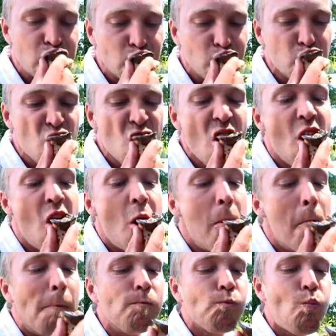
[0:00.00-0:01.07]
uh, it's,
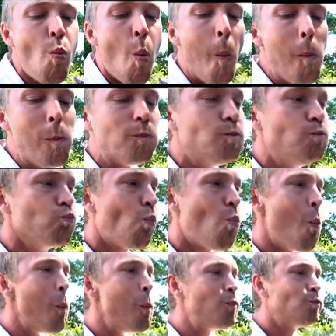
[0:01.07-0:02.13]
we're really here because
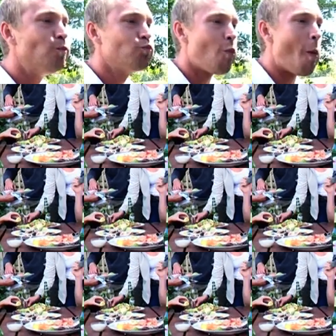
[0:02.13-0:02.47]
this isn't the end